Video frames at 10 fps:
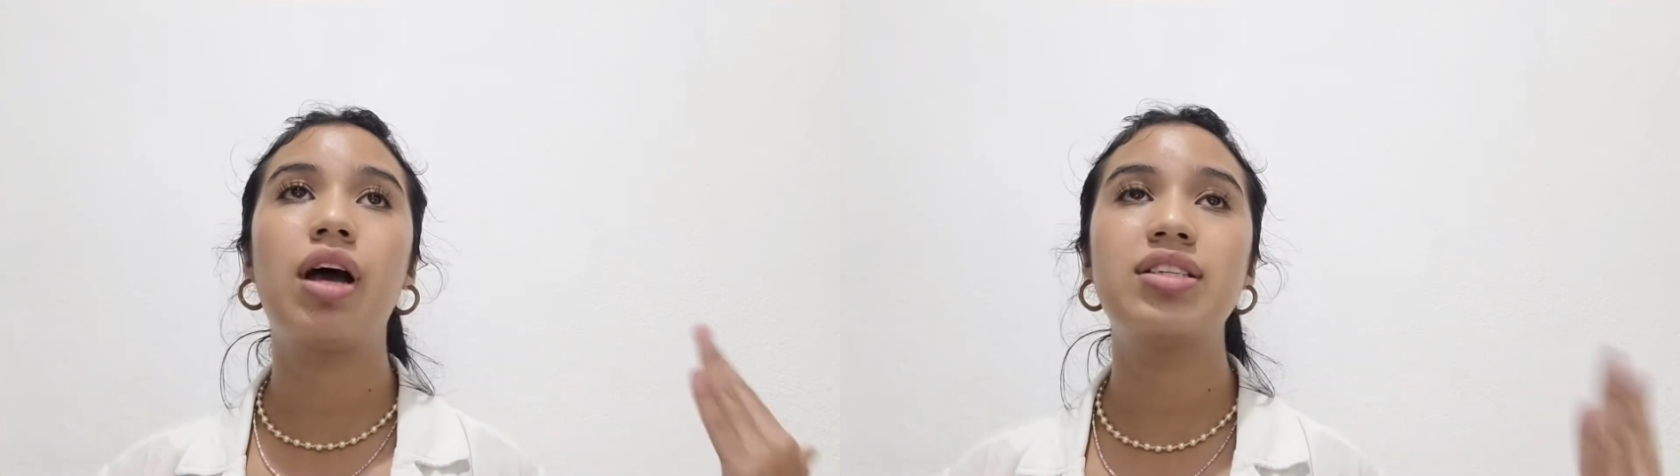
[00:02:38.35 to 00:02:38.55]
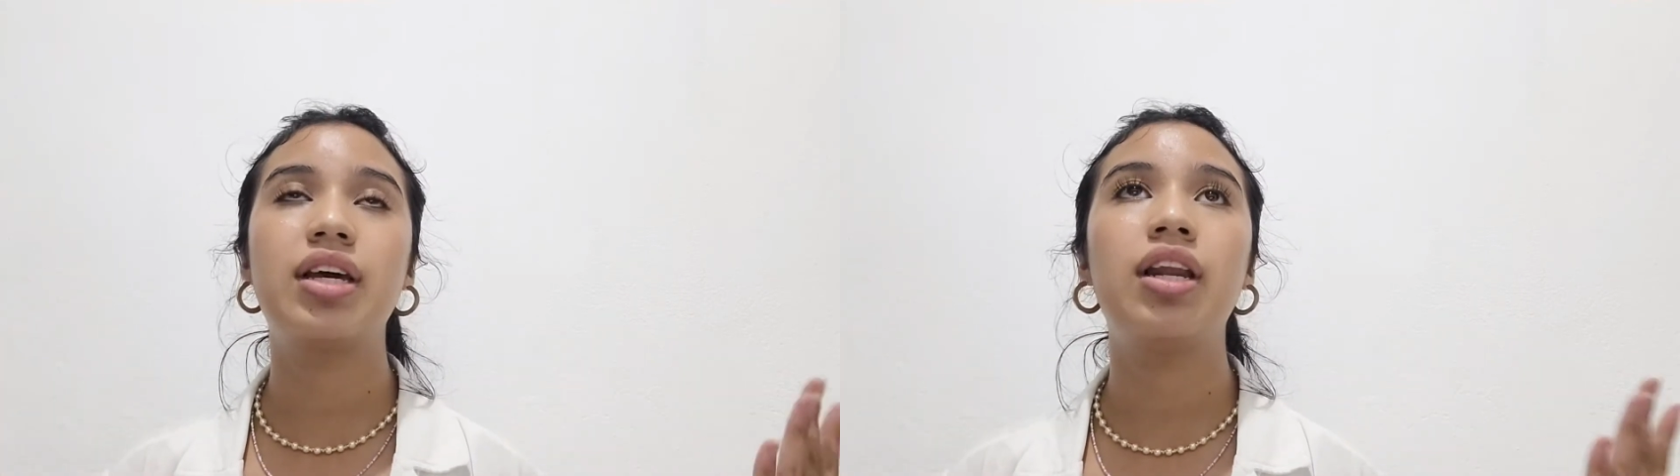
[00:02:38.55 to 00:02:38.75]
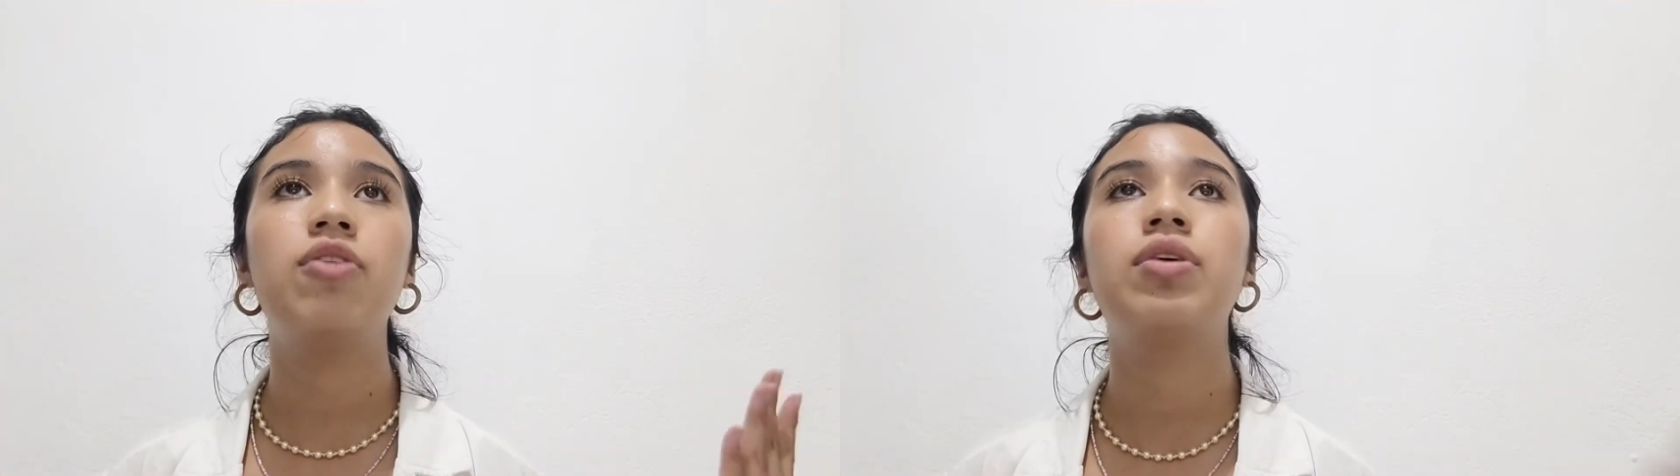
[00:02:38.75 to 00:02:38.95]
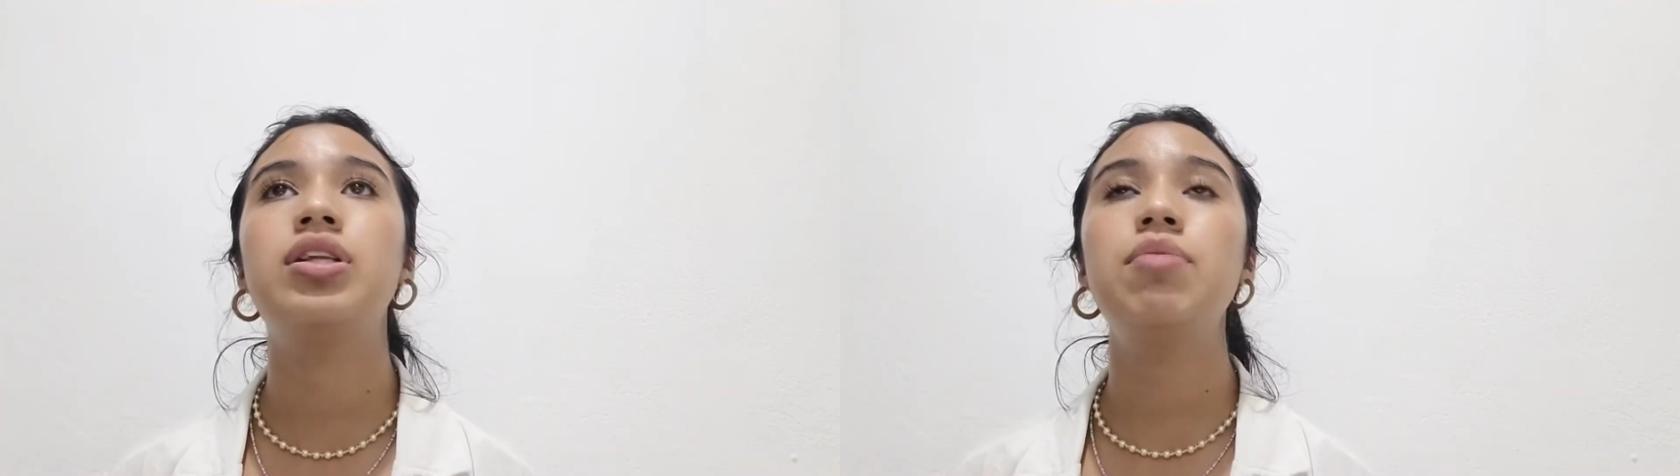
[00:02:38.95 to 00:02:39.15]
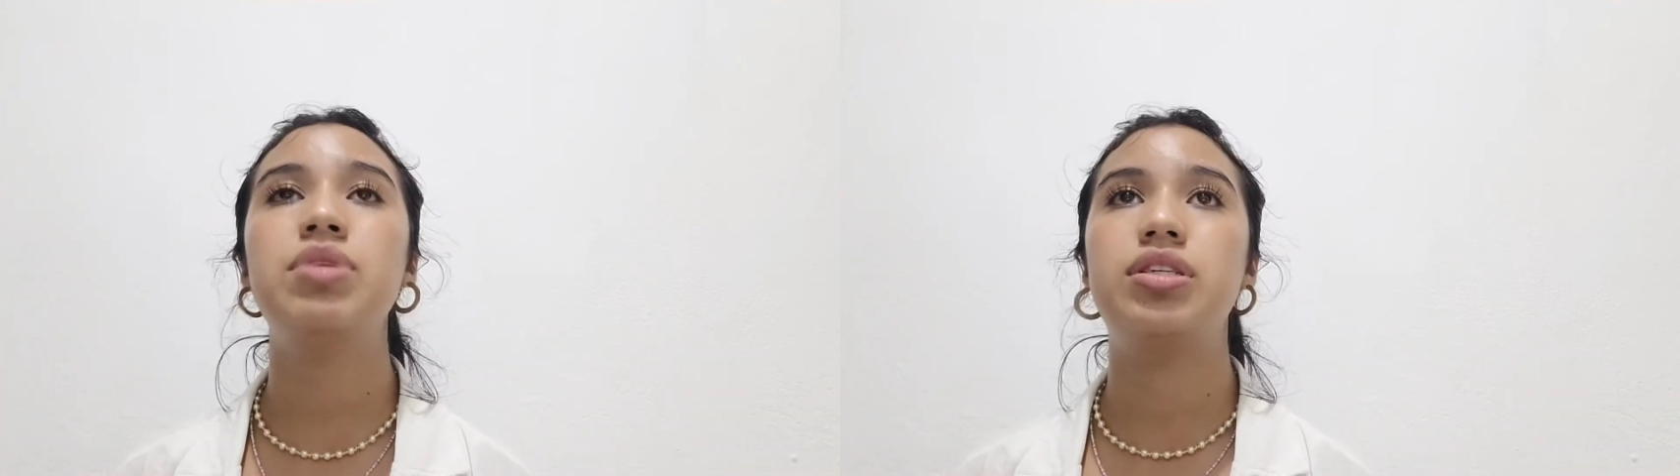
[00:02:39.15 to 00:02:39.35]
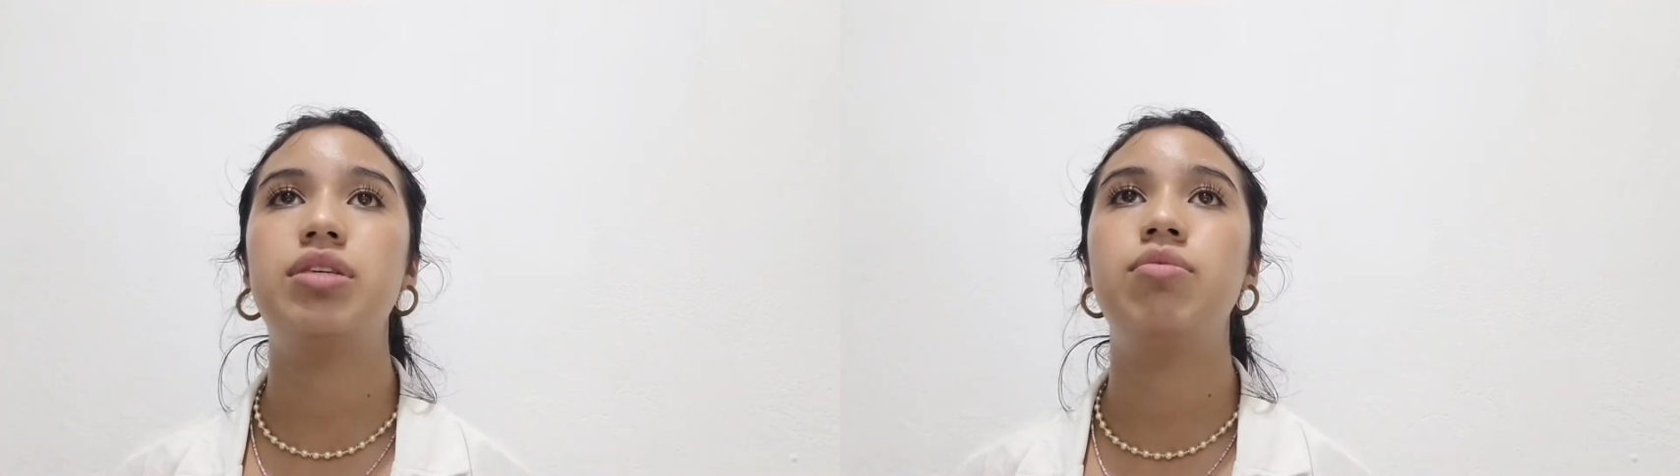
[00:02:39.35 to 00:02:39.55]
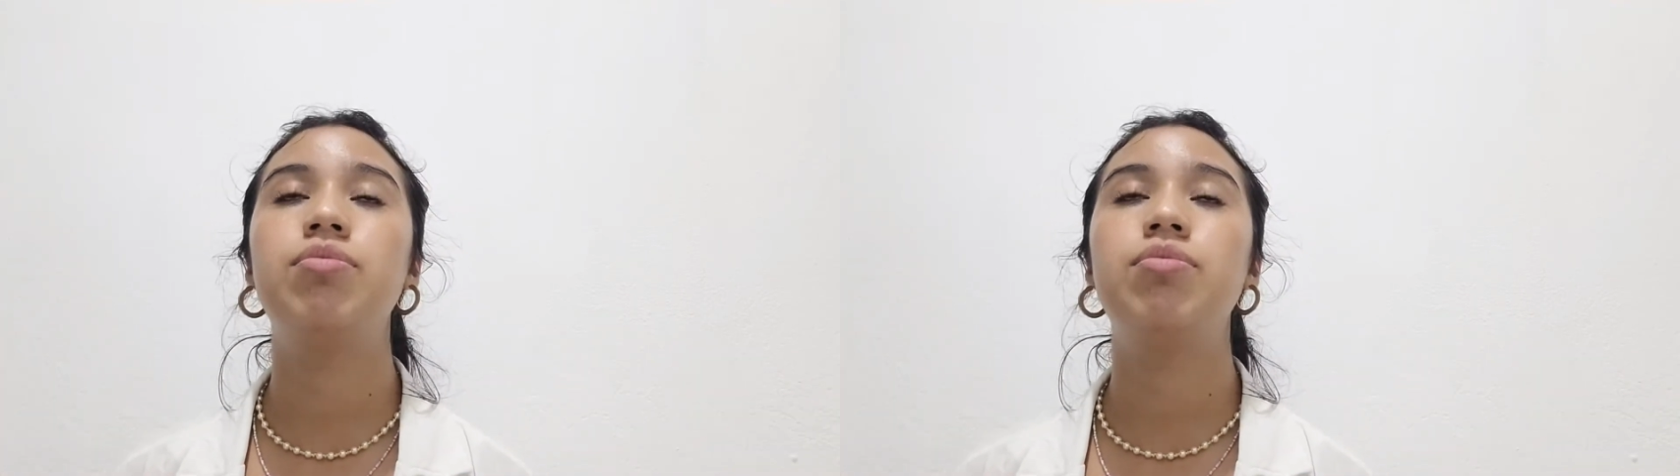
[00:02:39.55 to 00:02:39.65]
a sign of a time machine